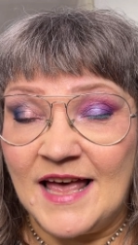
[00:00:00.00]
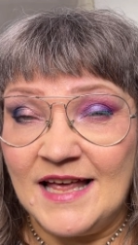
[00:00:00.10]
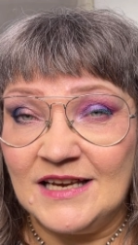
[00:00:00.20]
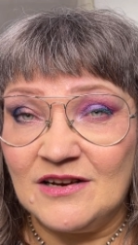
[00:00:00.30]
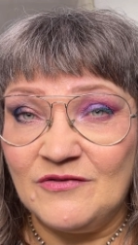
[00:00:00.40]

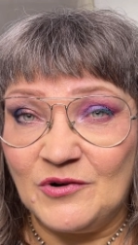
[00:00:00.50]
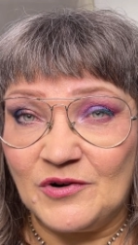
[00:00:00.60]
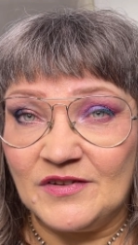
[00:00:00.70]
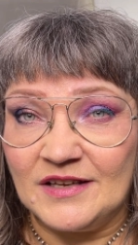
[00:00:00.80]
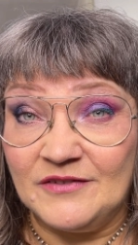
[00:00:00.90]
And of
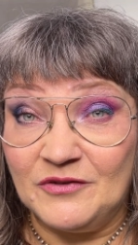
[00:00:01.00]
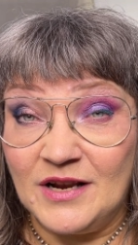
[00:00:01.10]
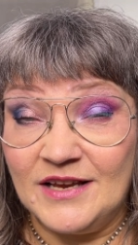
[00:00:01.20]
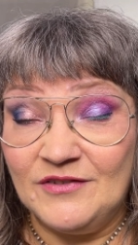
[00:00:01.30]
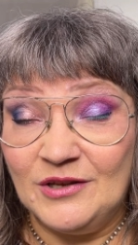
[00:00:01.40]
course, if you
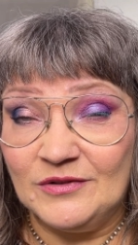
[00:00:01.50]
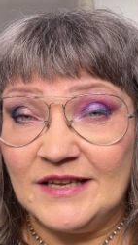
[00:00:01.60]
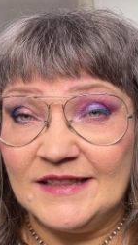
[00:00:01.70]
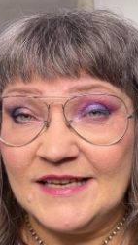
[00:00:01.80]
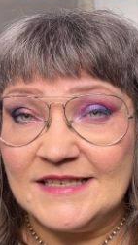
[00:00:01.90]
like videos
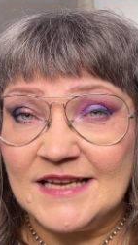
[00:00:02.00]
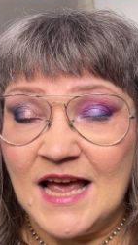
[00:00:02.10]
like these,